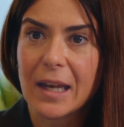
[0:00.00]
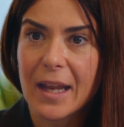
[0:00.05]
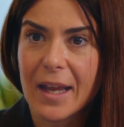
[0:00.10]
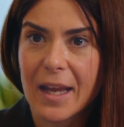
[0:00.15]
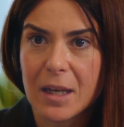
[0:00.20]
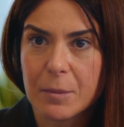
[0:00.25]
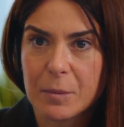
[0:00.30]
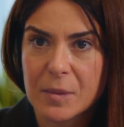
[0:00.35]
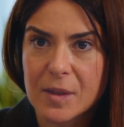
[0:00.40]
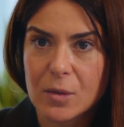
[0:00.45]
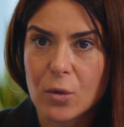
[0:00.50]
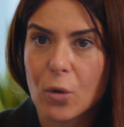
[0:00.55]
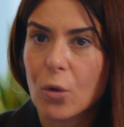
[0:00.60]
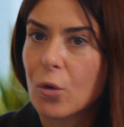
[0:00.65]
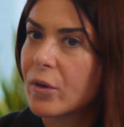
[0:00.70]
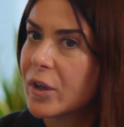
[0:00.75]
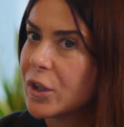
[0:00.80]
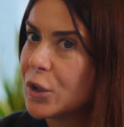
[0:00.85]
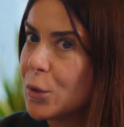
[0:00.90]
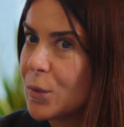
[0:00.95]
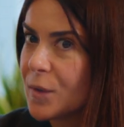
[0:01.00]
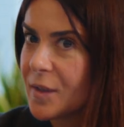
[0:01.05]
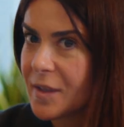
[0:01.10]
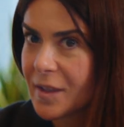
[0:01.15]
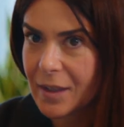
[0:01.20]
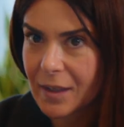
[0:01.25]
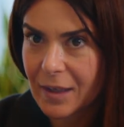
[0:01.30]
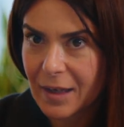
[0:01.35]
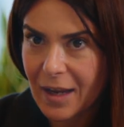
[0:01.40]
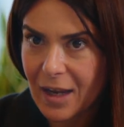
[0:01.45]
claims or
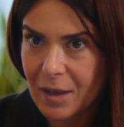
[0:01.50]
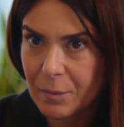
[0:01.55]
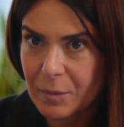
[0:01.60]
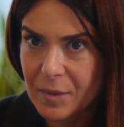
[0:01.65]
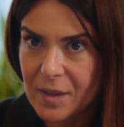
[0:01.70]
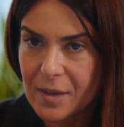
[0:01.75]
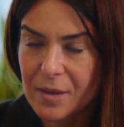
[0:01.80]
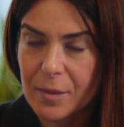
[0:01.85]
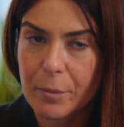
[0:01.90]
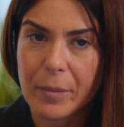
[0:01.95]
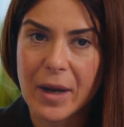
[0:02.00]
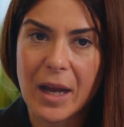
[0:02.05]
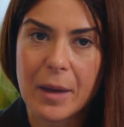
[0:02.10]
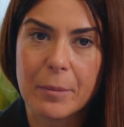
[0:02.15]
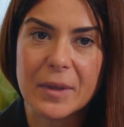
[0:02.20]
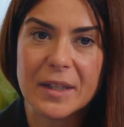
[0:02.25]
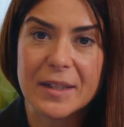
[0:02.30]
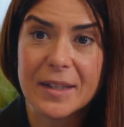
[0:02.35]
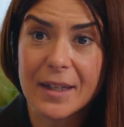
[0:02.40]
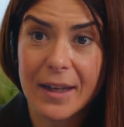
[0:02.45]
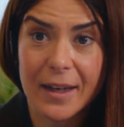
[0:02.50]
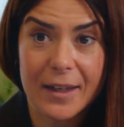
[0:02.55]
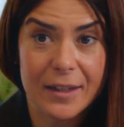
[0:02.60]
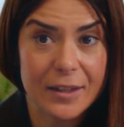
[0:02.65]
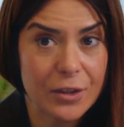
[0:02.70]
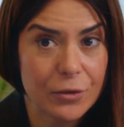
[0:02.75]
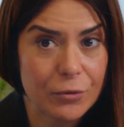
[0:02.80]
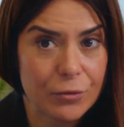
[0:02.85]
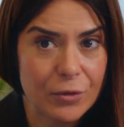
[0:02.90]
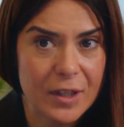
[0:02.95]
reducing claims, by
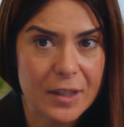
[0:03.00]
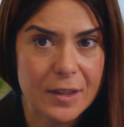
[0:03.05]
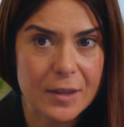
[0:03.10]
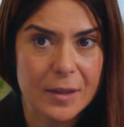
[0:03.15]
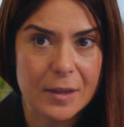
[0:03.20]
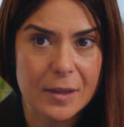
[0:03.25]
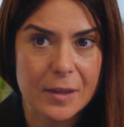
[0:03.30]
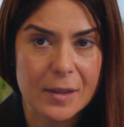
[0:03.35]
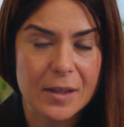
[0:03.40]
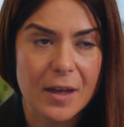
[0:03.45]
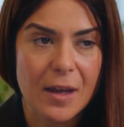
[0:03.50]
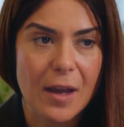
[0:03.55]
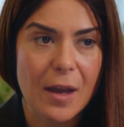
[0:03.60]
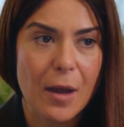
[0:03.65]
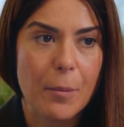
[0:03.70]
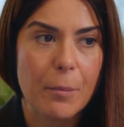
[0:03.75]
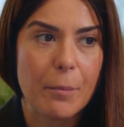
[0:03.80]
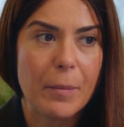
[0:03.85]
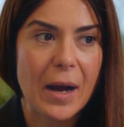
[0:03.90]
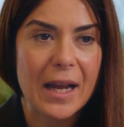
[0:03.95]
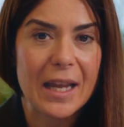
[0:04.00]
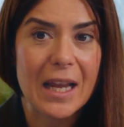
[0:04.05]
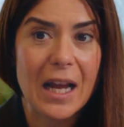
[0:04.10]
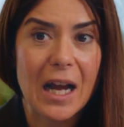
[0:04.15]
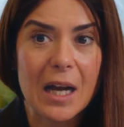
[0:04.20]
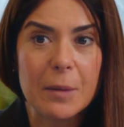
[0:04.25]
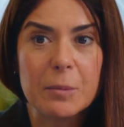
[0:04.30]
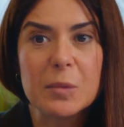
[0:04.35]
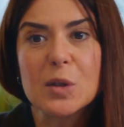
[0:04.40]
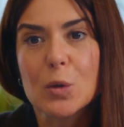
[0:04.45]
mitigating risks, by
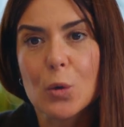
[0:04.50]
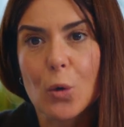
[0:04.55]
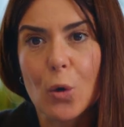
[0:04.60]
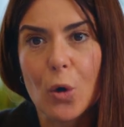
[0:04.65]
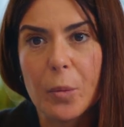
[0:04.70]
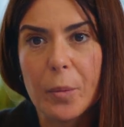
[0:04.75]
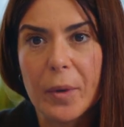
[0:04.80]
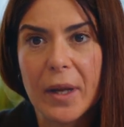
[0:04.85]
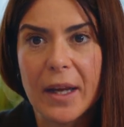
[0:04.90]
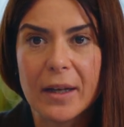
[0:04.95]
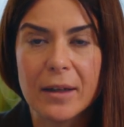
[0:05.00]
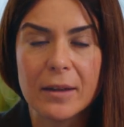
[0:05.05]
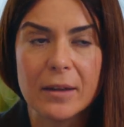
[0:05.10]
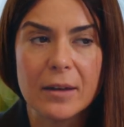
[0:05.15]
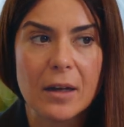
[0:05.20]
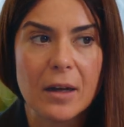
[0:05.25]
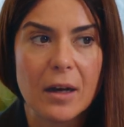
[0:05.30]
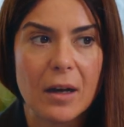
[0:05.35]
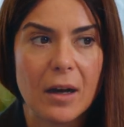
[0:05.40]
absorbing